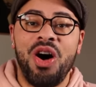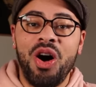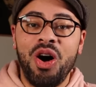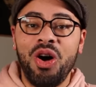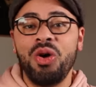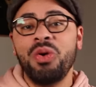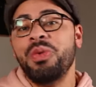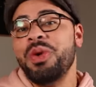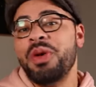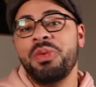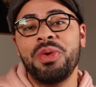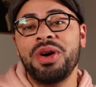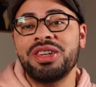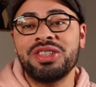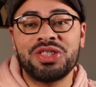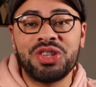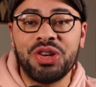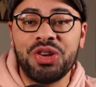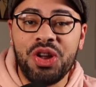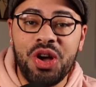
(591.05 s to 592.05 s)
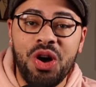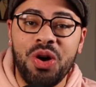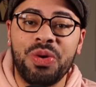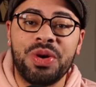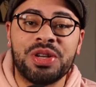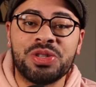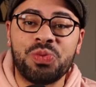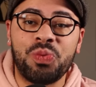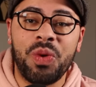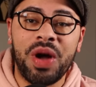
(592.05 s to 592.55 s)
All we want to
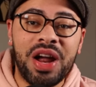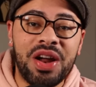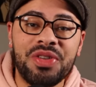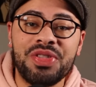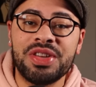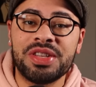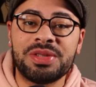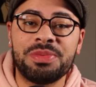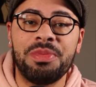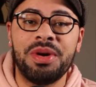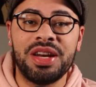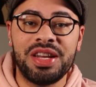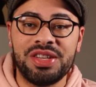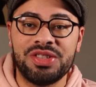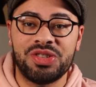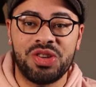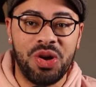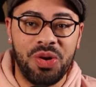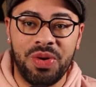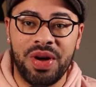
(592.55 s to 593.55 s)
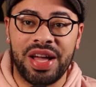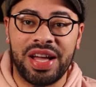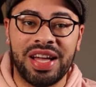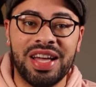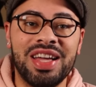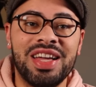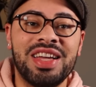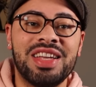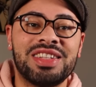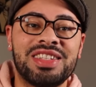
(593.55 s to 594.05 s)
know is where this money is going.